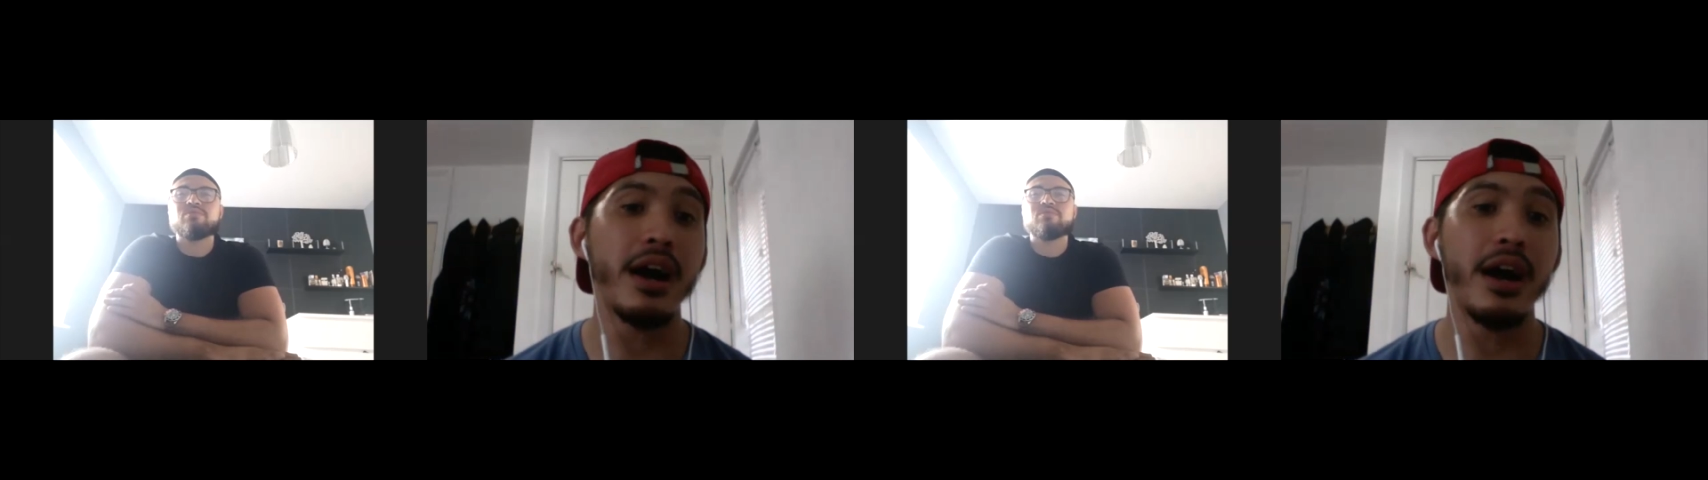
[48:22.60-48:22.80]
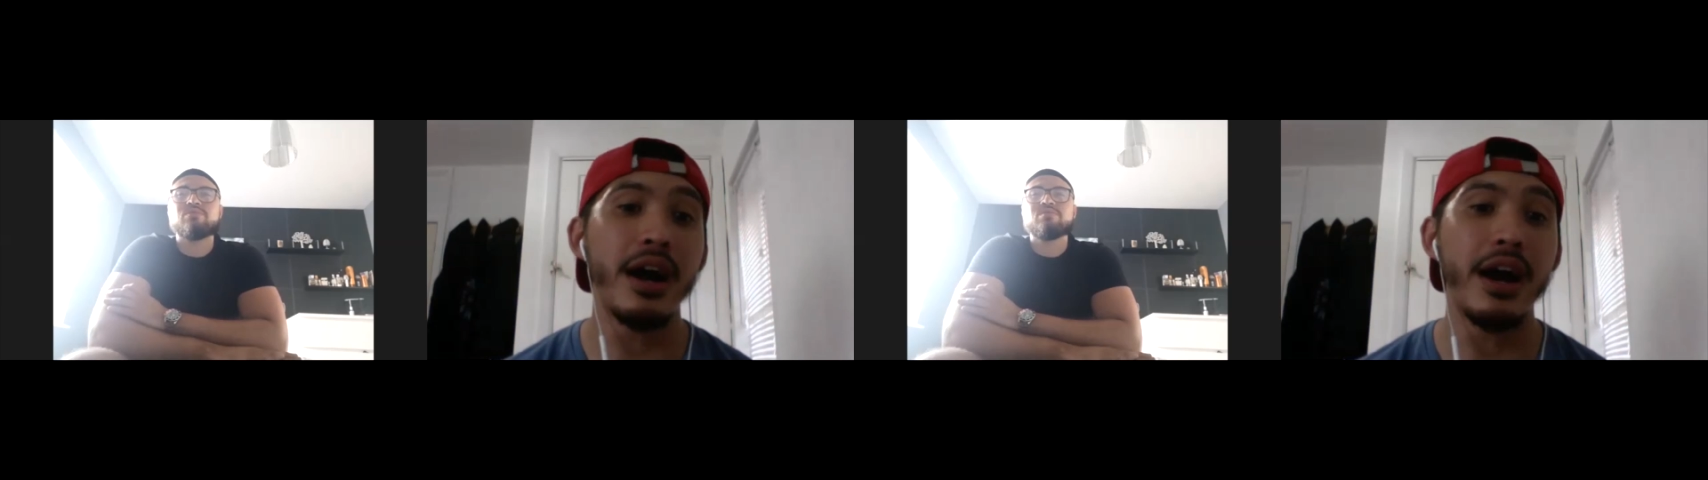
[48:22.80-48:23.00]

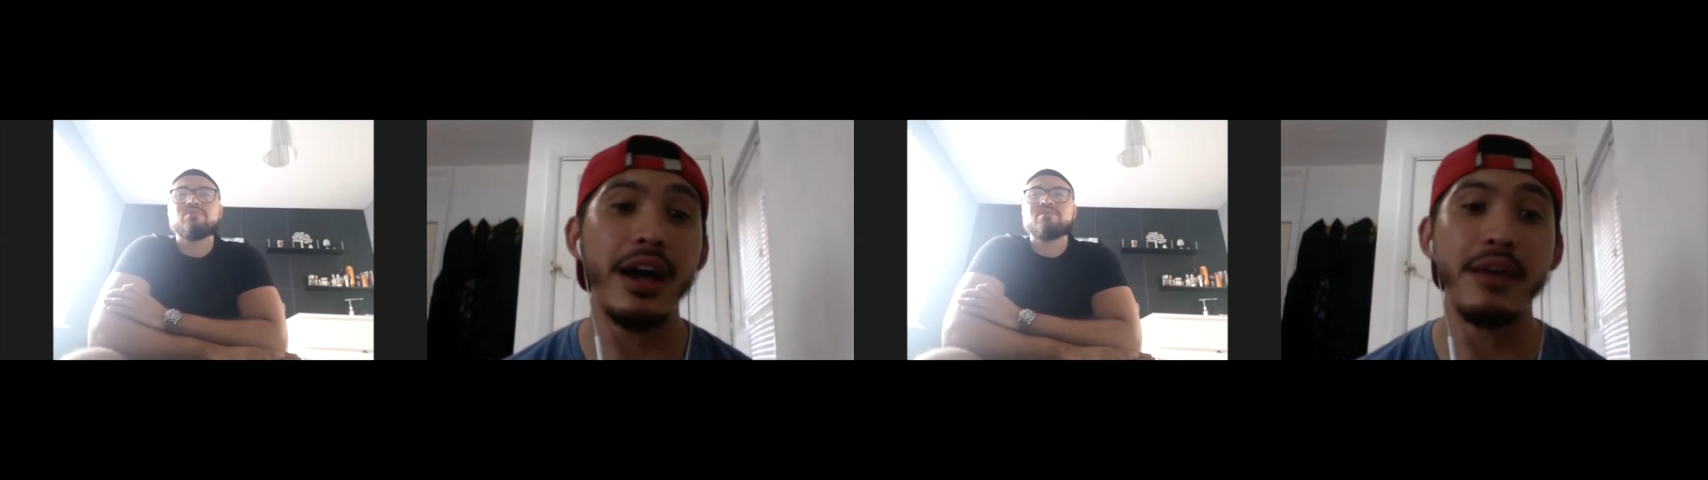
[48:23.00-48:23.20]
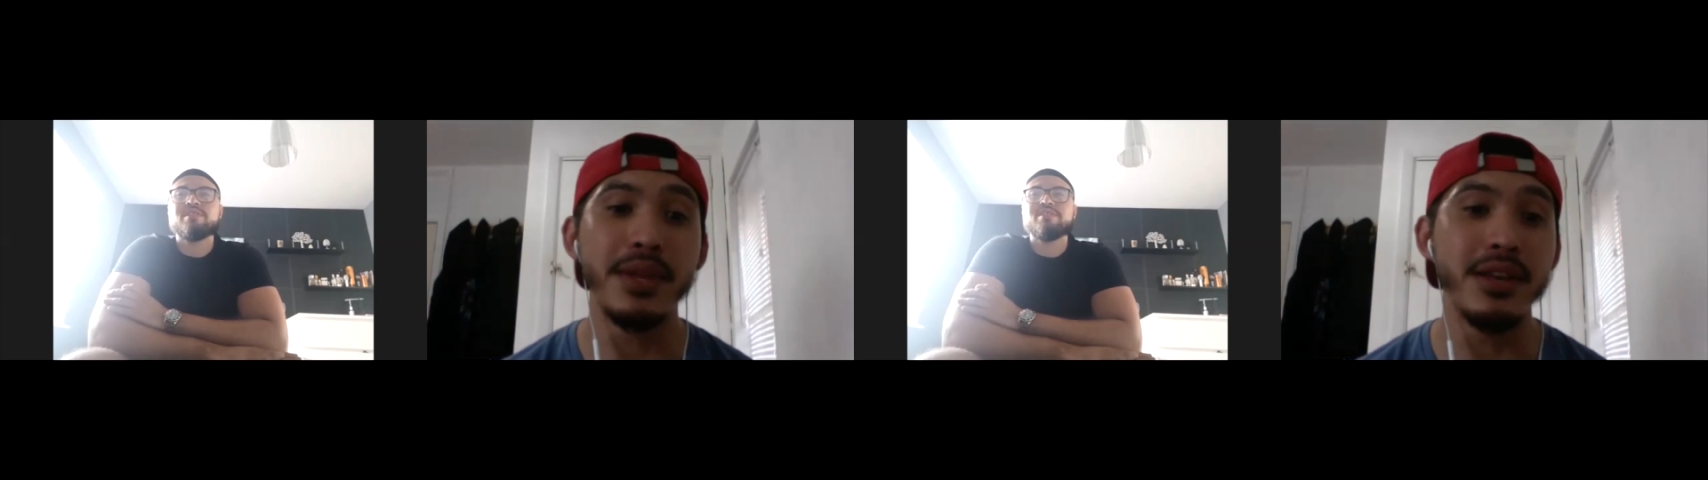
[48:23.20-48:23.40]
I
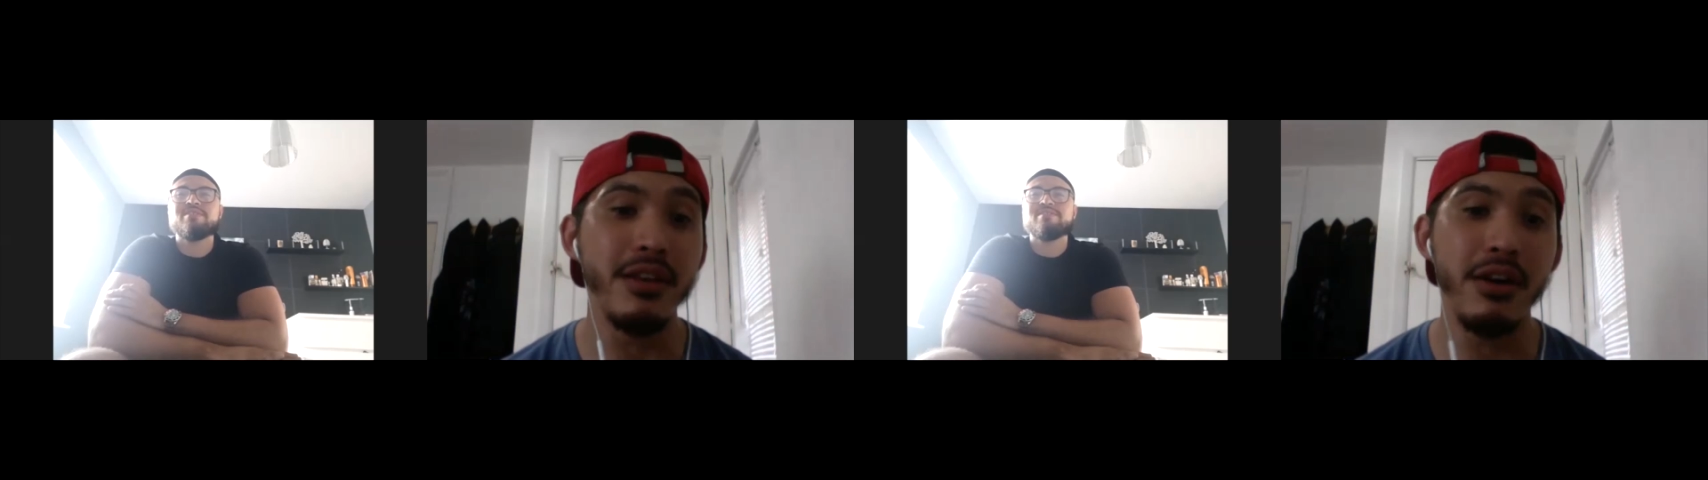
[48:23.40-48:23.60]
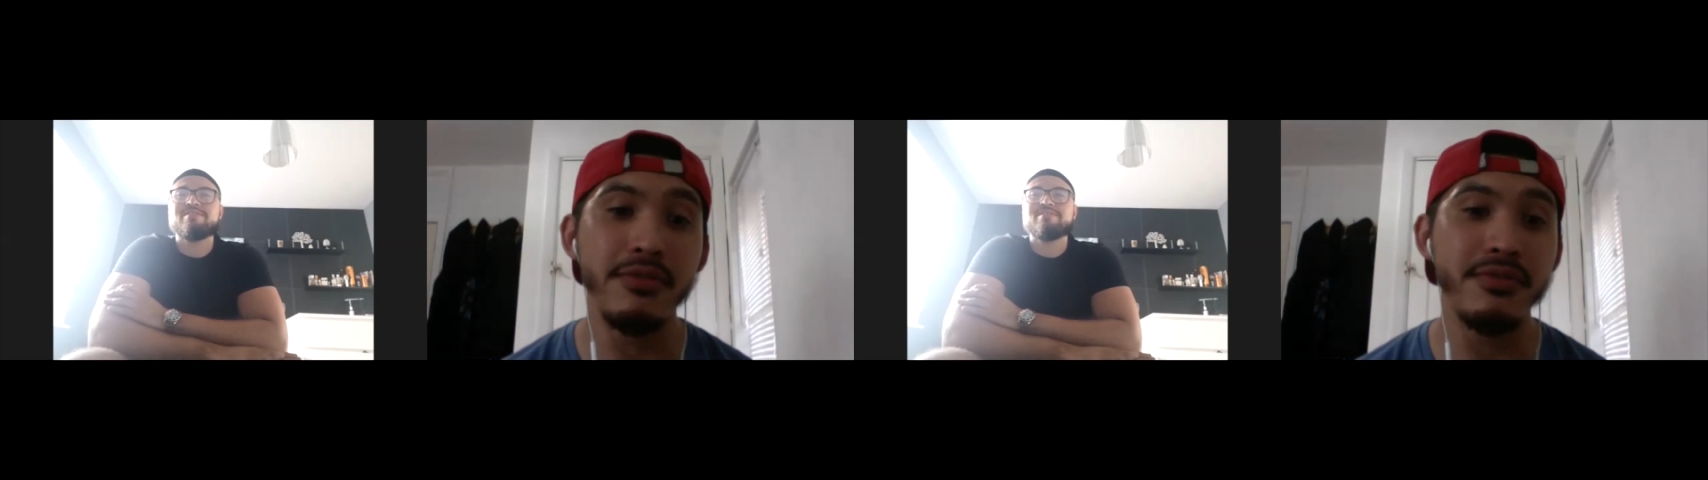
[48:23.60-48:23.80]
am in
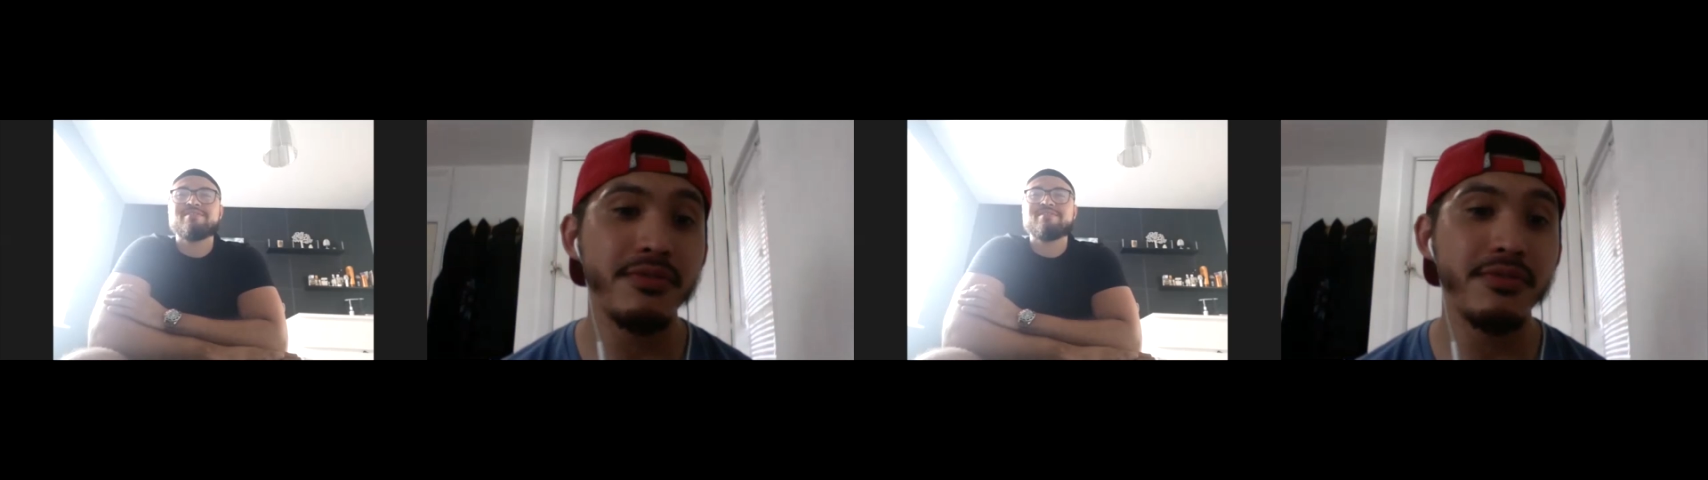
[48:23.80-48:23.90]
love